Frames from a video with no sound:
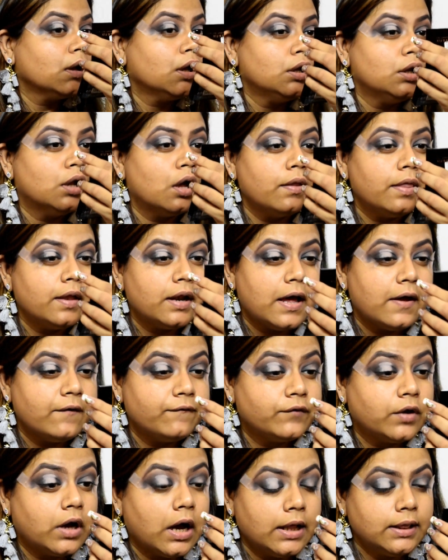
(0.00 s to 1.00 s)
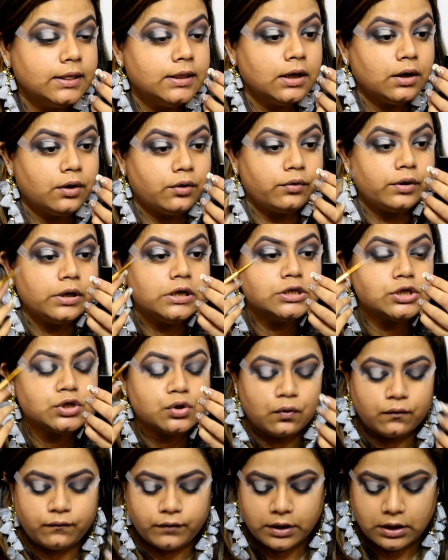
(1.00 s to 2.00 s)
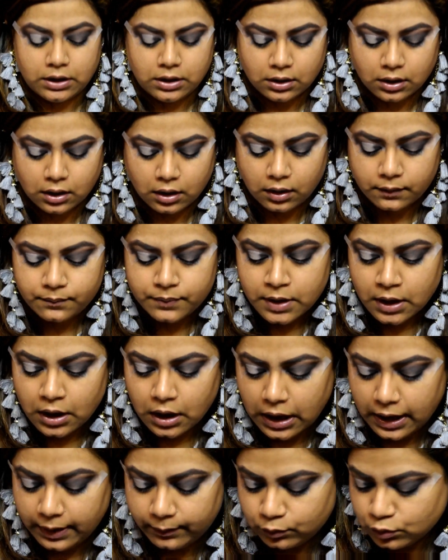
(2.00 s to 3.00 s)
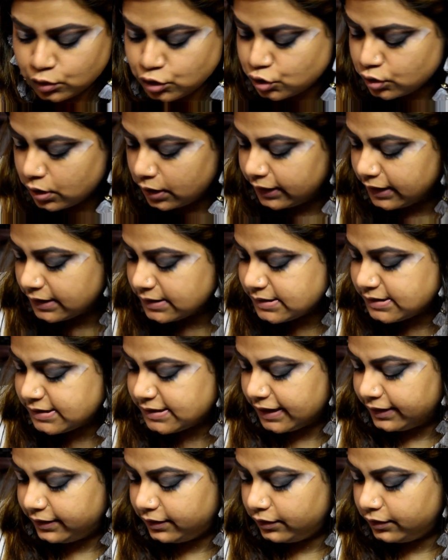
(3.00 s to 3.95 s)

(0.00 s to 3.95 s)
Now that I've cut the crease over here, I'm going to again set